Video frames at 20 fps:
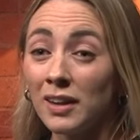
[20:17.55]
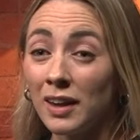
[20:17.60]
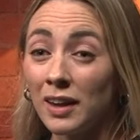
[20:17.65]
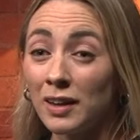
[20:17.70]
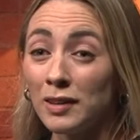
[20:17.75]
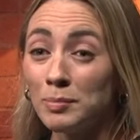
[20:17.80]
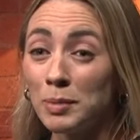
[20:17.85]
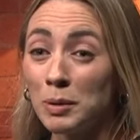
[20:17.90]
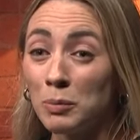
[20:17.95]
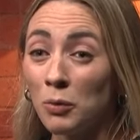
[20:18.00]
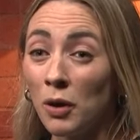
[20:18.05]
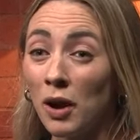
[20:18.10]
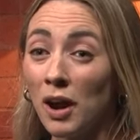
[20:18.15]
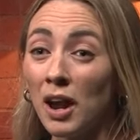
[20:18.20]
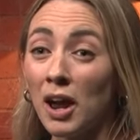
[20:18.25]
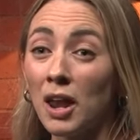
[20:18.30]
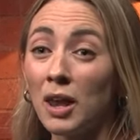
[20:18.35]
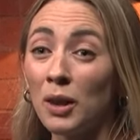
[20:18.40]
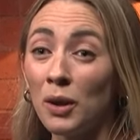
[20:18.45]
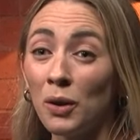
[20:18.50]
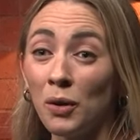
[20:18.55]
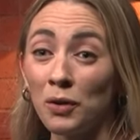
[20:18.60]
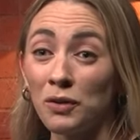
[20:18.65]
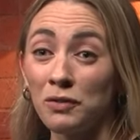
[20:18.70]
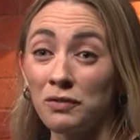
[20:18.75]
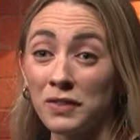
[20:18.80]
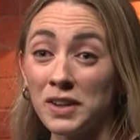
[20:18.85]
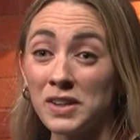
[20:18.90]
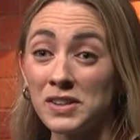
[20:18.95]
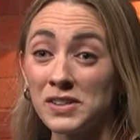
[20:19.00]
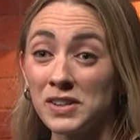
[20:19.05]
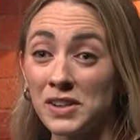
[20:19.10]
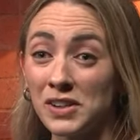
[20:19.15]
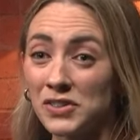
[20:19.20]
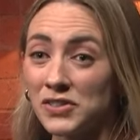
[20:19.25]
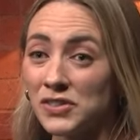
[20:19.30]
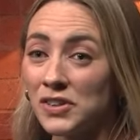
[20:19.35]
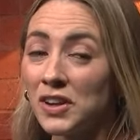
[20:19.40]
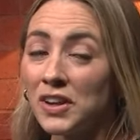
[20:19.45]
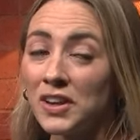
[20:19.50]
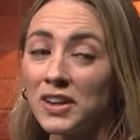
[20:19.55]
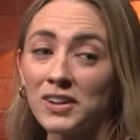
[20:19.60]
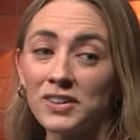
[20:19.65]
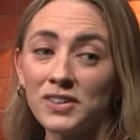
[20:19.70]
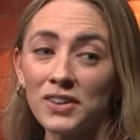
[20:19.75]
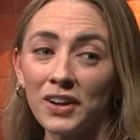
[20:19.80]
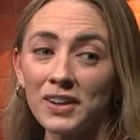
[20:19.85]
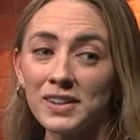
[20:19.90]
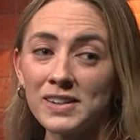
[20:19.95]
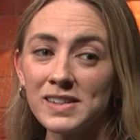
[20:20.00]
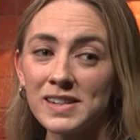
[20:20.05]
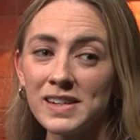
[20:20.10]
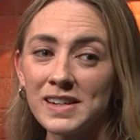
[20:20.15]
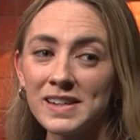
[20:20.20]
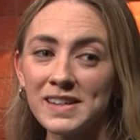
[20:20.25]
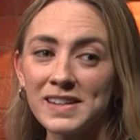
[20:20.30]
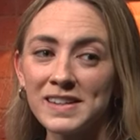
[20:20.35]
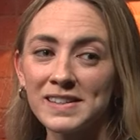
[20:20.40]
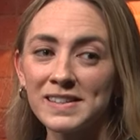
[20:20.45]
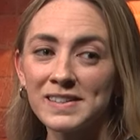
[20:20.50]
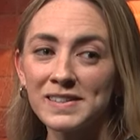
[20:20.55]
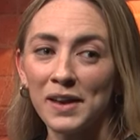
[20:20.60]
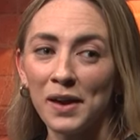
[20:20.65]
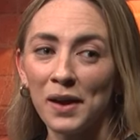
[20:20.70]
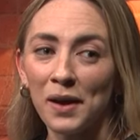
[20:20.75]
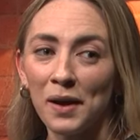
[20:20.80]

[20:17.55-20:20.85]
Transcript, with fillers: has been wearing a lot of vintage 90s